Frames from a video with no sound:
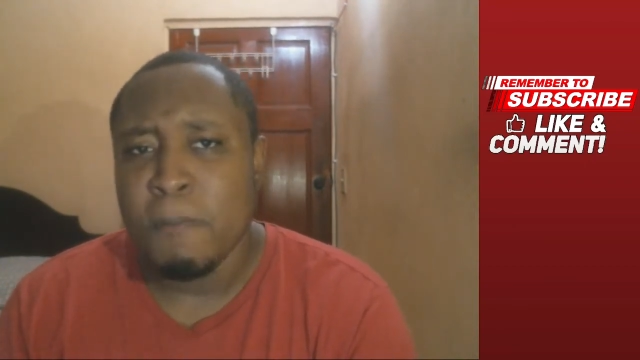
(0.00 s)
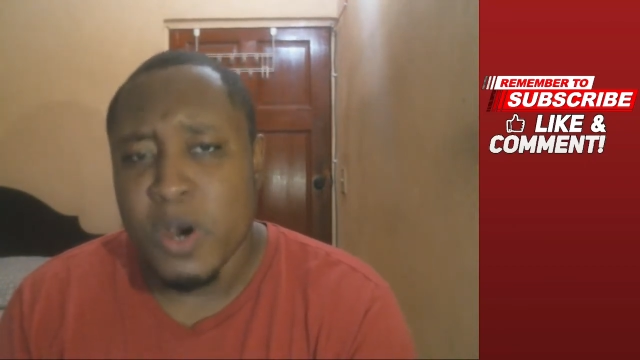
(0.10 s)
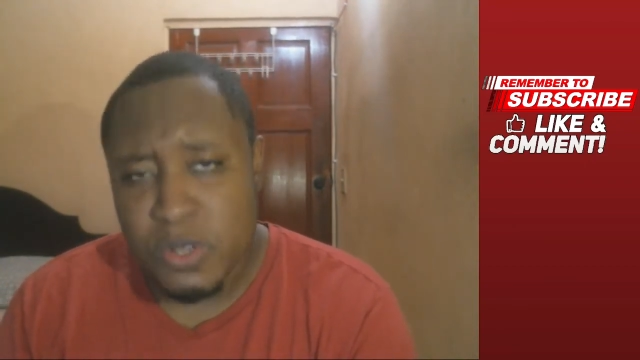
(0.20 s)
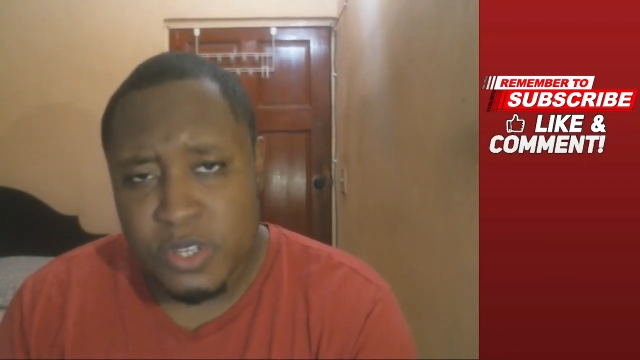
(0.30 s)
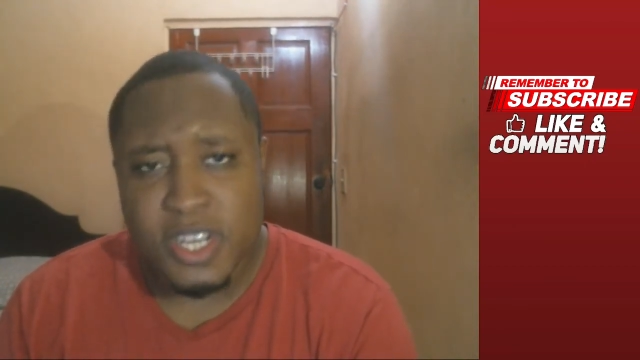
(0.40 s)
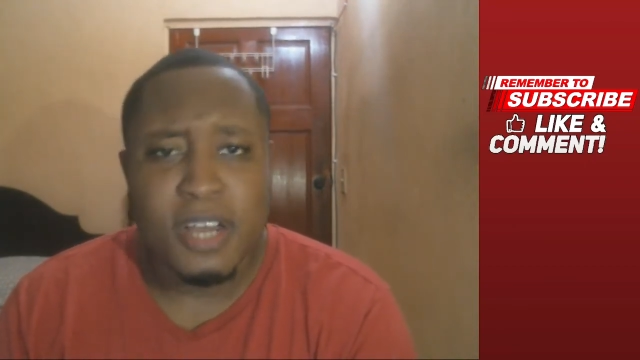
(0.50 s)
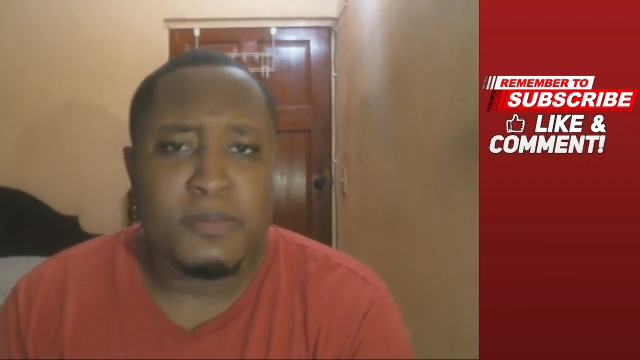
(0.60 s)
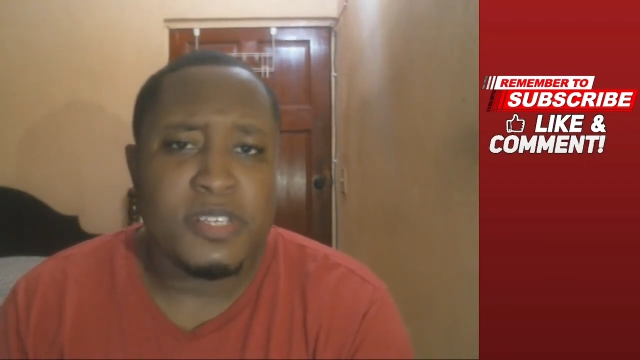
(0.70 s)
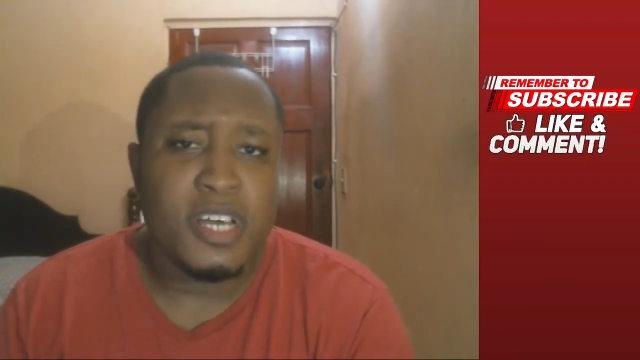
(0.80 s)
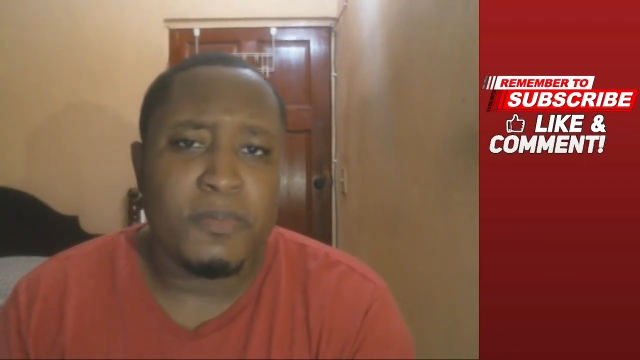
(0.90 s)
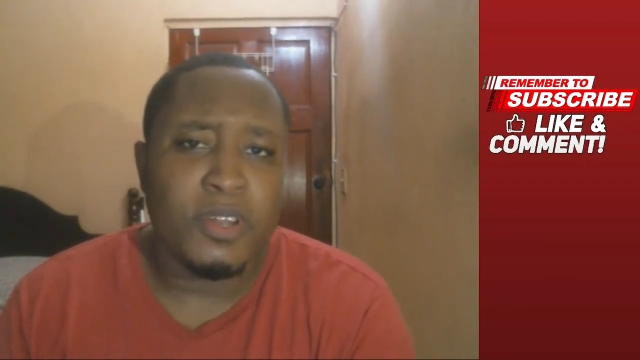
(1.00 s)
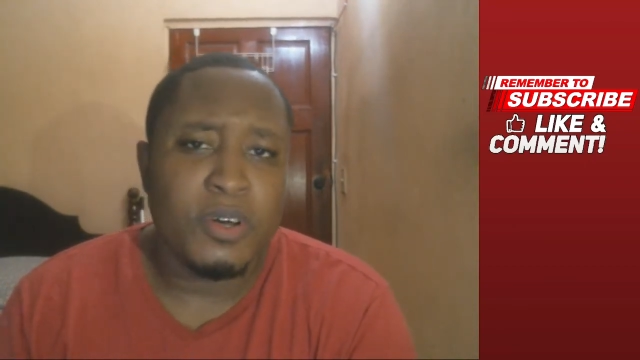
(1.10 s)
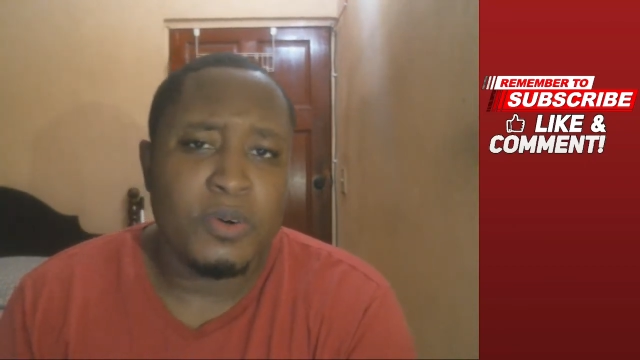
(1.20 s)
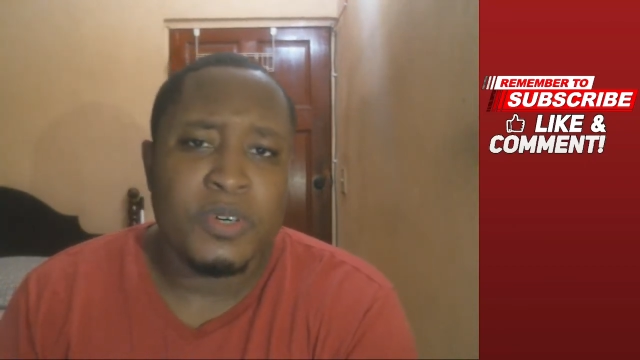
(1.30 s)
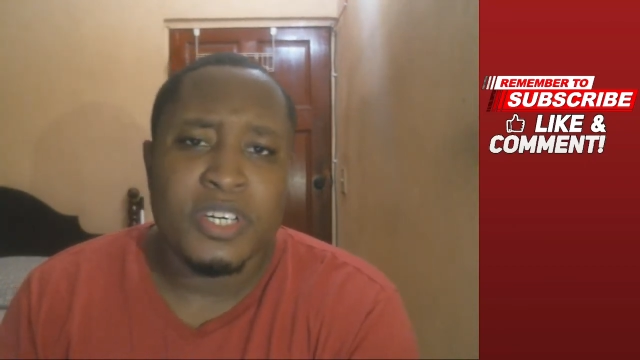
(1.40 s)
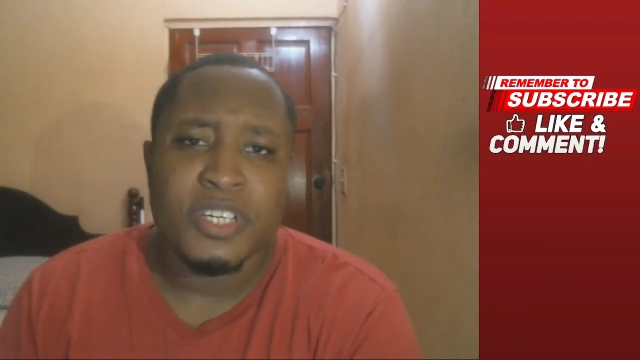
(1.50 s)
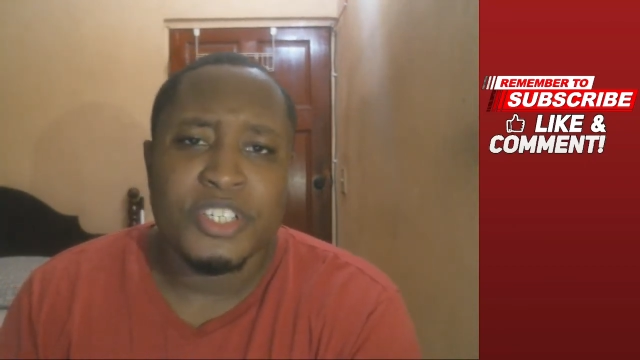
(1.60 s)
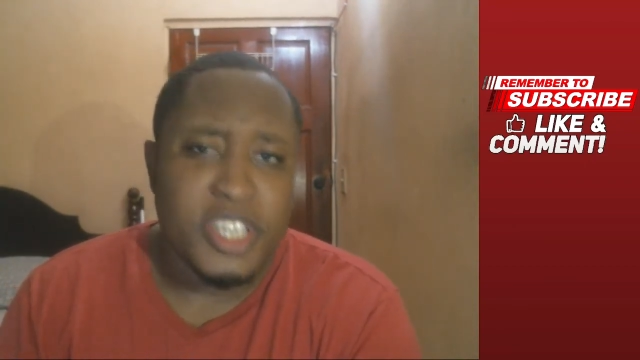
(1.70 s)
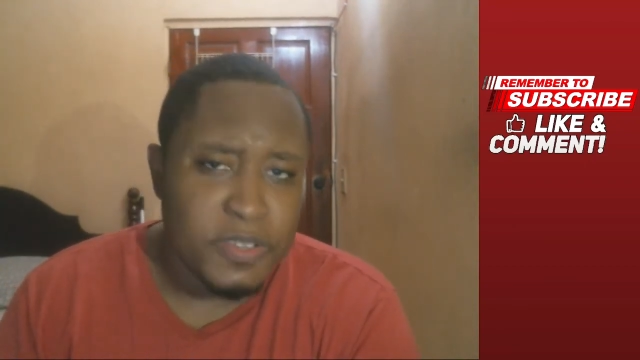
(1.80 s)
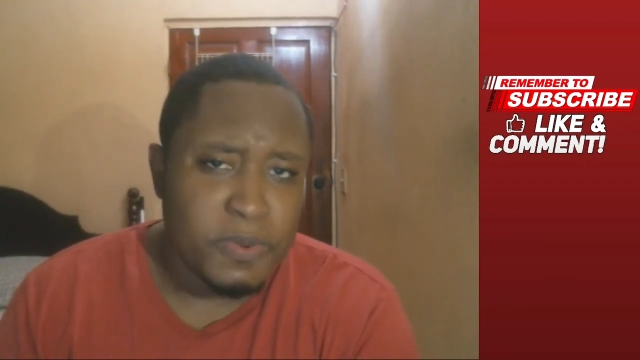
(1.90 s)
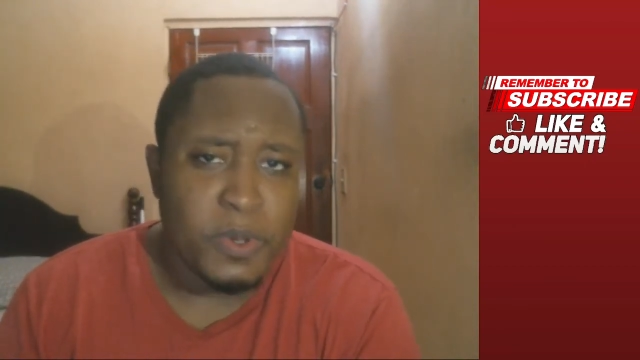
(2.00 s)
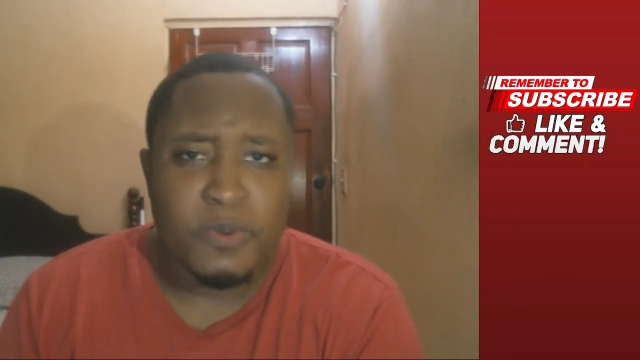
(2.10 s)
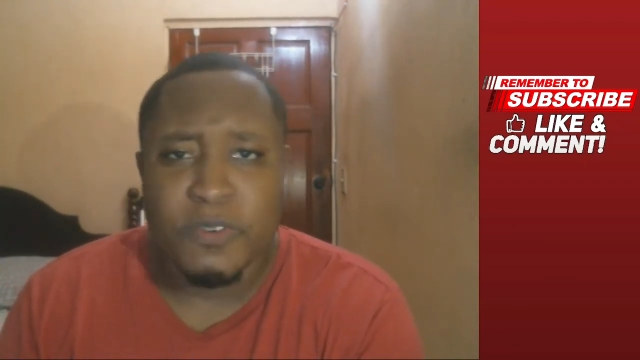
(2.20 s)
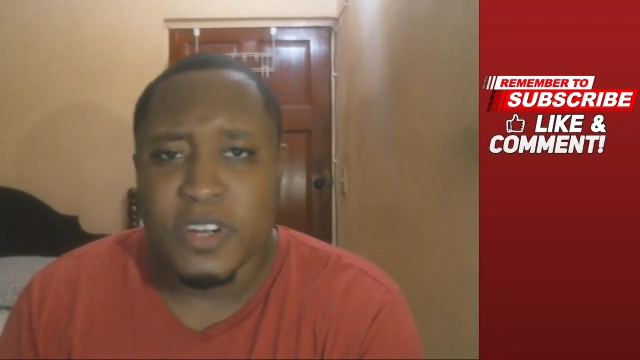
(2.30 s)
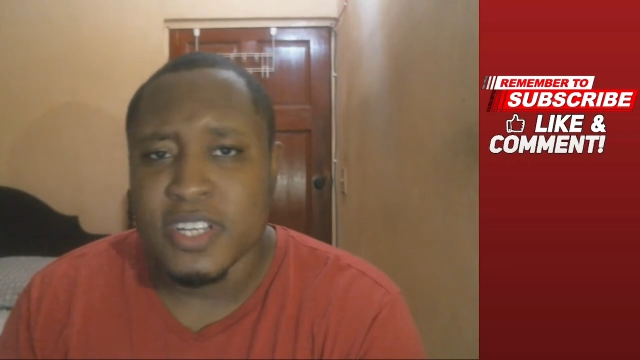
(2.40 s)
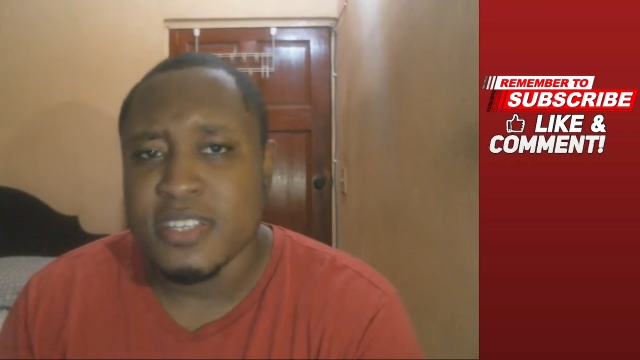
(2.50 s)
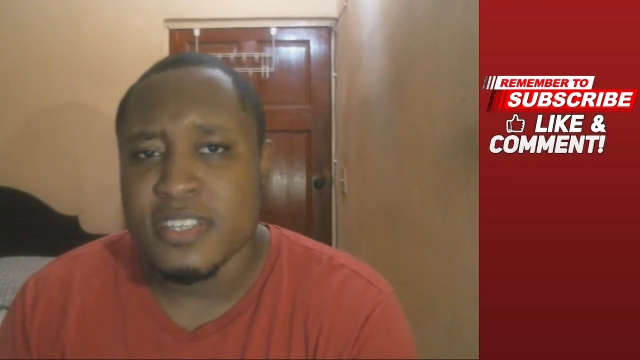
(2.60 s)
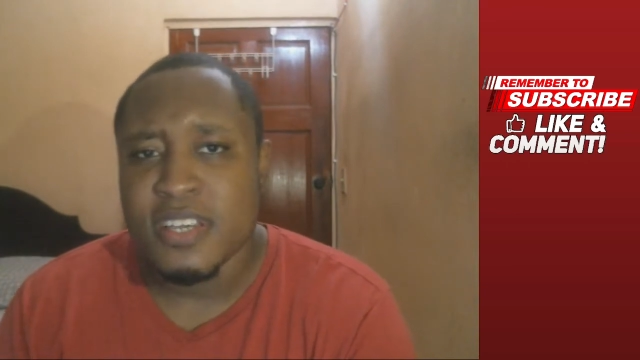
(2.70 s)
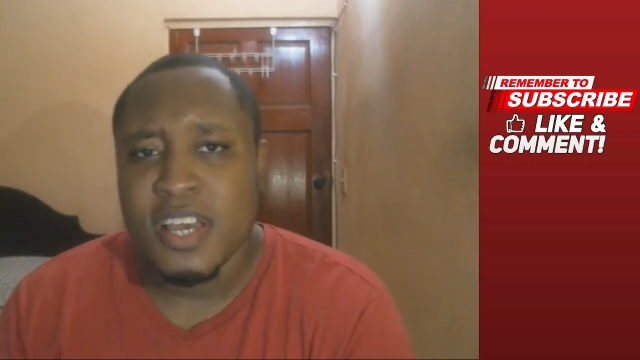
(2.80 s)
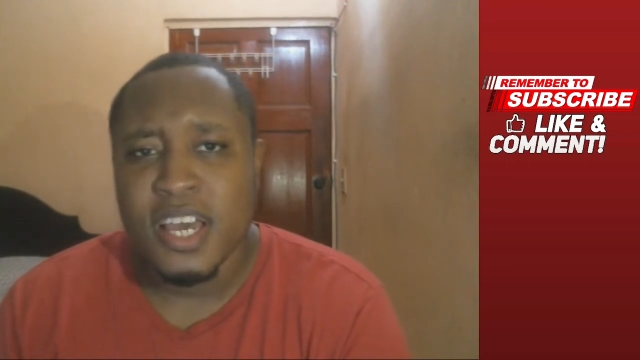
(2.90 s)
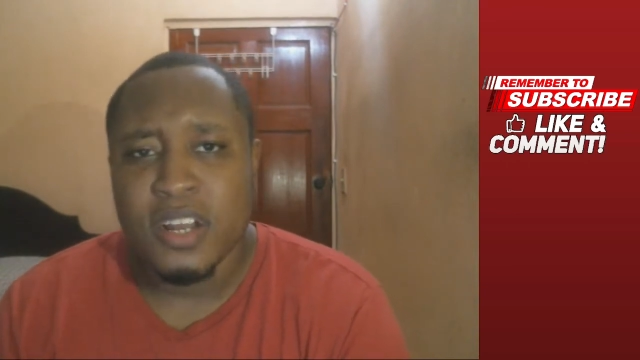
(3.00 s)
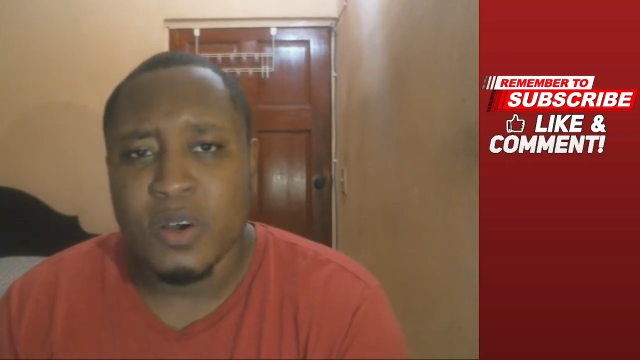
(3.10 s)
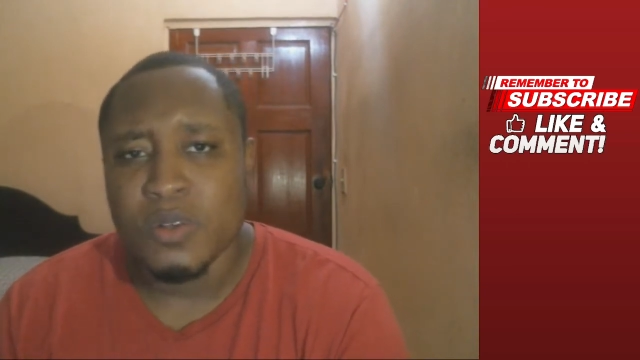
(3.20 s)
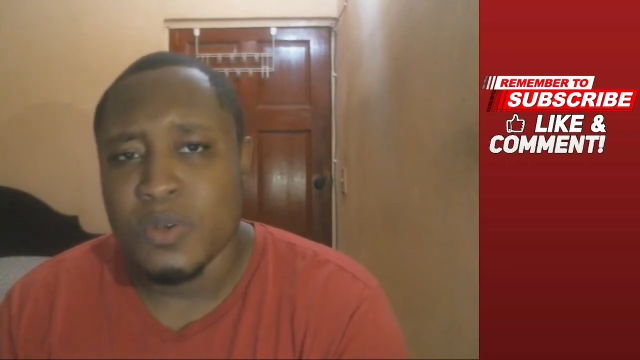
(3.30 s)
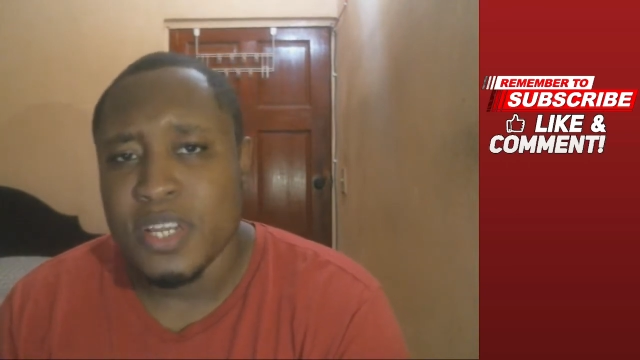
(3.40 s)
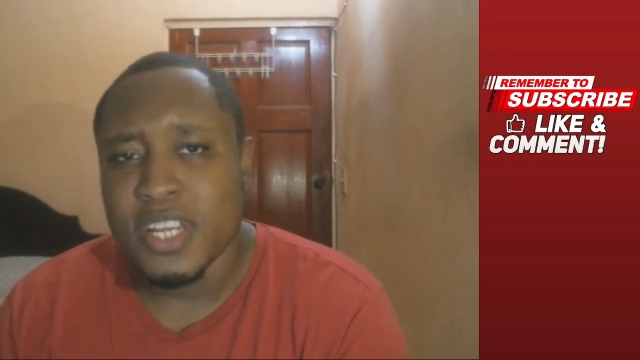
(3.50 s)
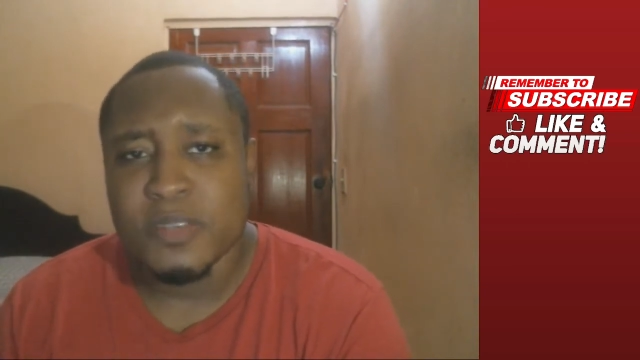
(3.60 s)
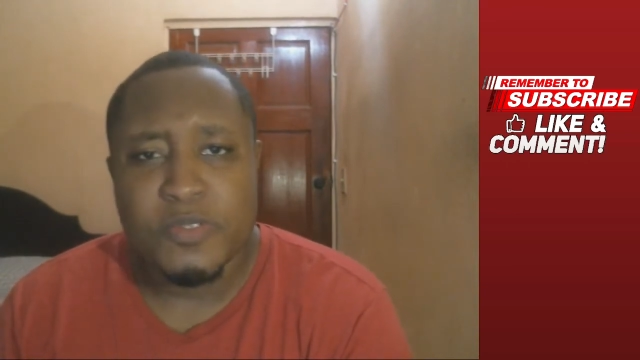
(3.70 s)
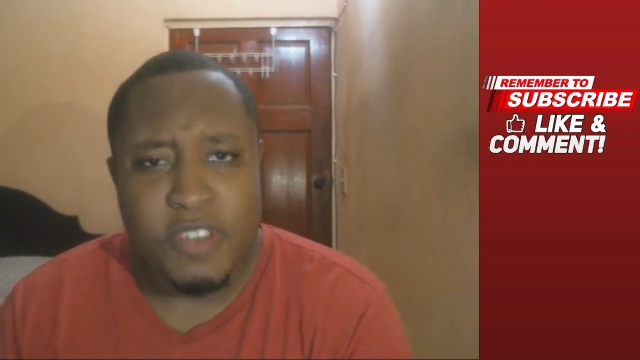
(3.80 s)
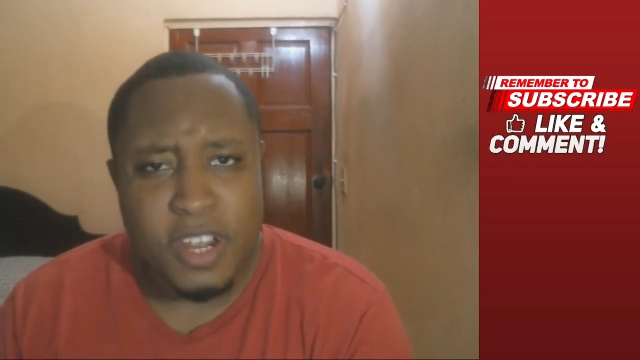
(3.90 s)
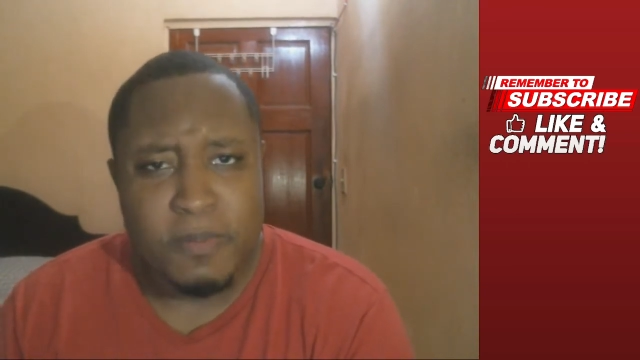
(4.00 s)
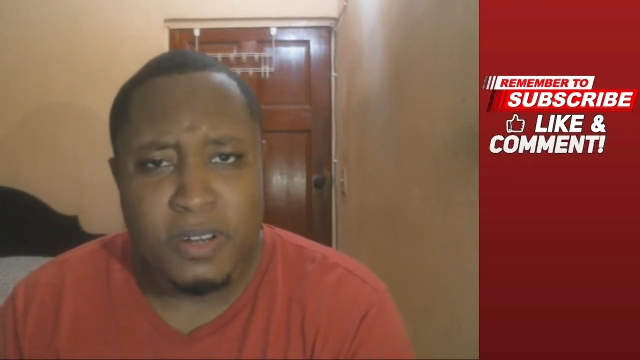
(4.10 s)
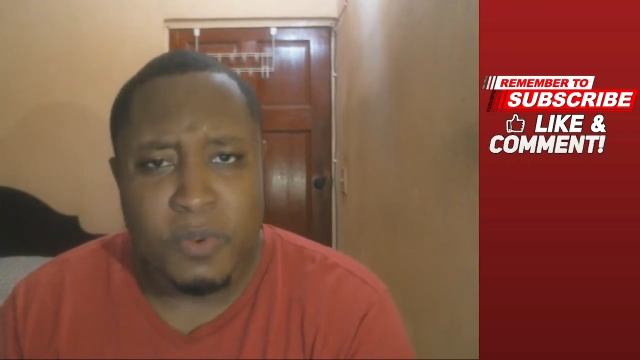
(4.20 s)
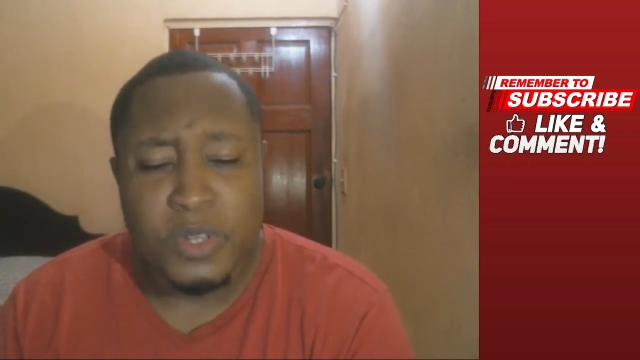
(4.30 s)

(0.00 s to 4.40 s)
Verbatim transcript: post your comments down below, share this video with friends, and also hit that subscribe button.